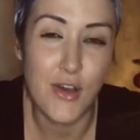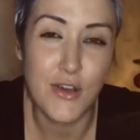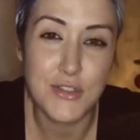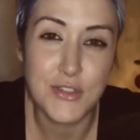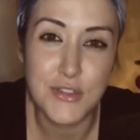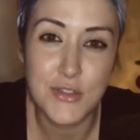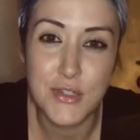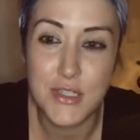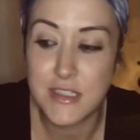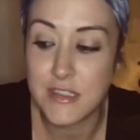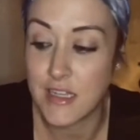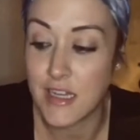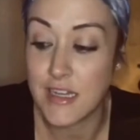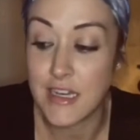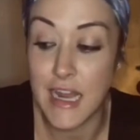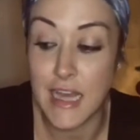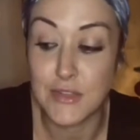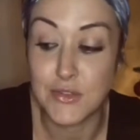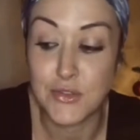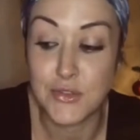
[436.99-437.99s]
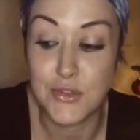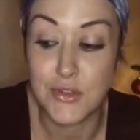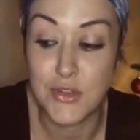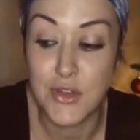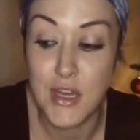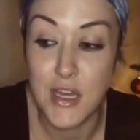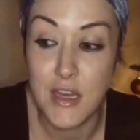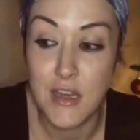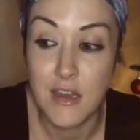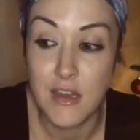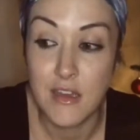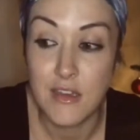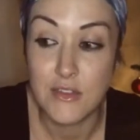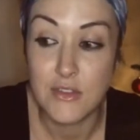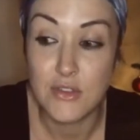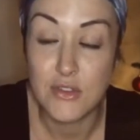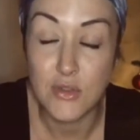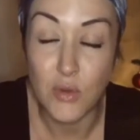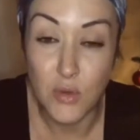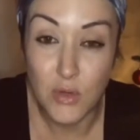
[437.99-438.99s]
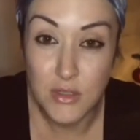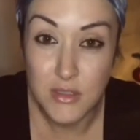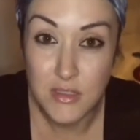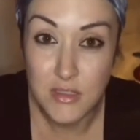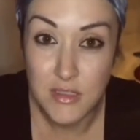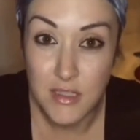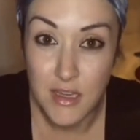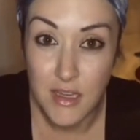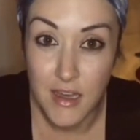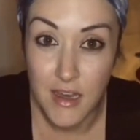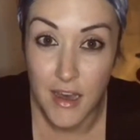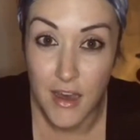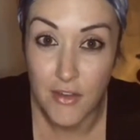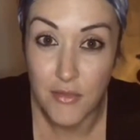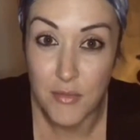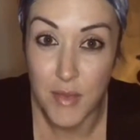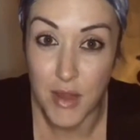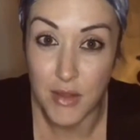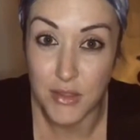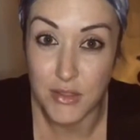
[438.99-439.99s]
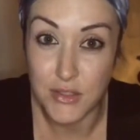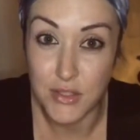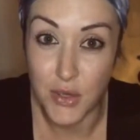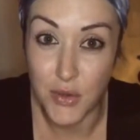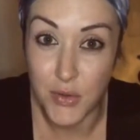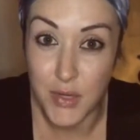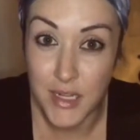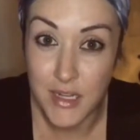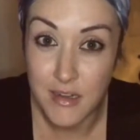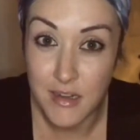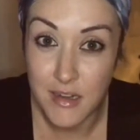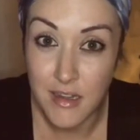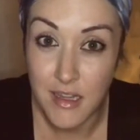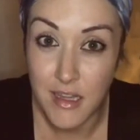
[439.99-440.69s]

Also is a natural source of melatonin.